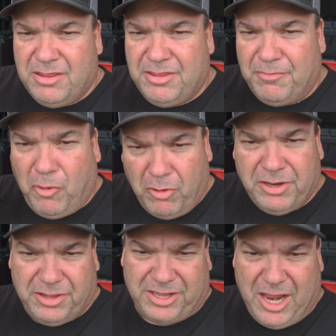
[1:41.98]
the
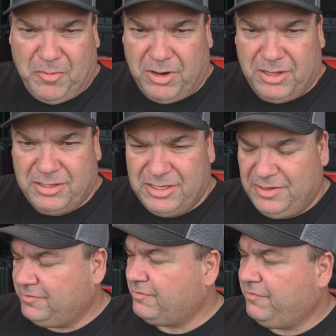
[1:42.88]
point of the camera
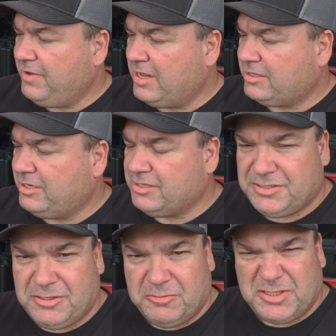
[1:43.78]
is the fact that
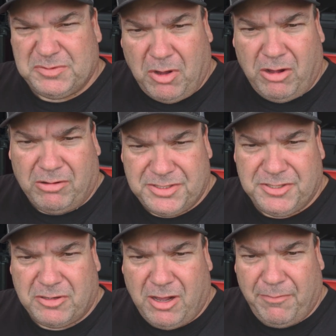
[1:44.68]
it's so small and
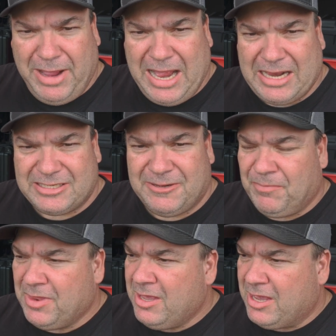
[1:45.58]
so compact.
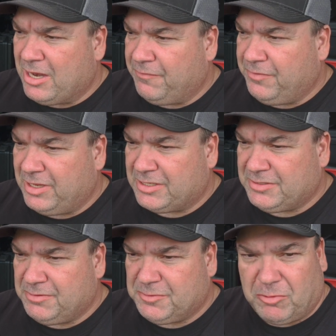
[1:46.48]
And I feel like
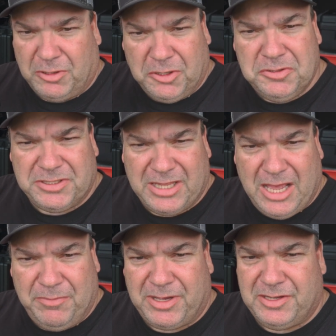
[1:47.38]
sometimes we're losing
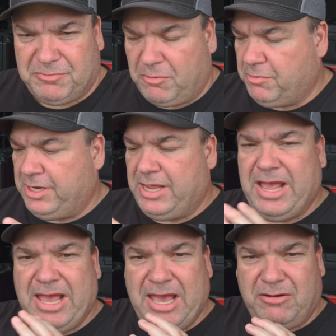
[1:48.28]
that because we want to
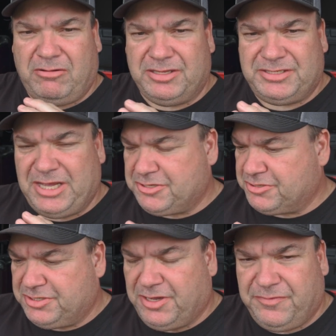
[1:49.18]
add all this
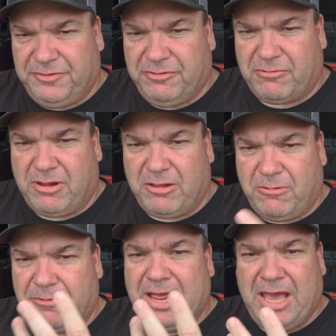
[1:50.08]
extra stuff to it,
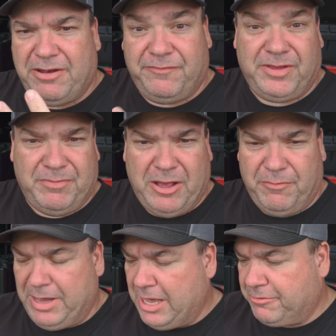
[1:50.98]
right? We want to add a
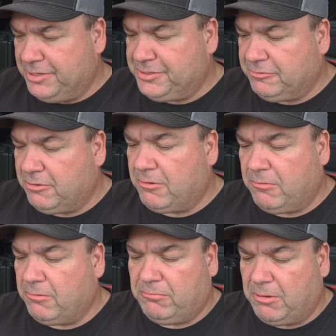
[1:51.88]
V-mount battery to it.
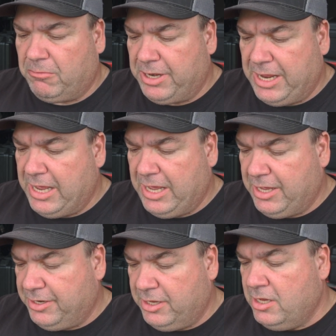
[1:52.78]
We want to
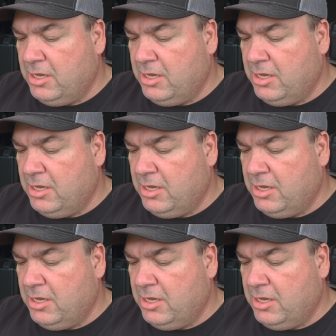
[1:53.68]
add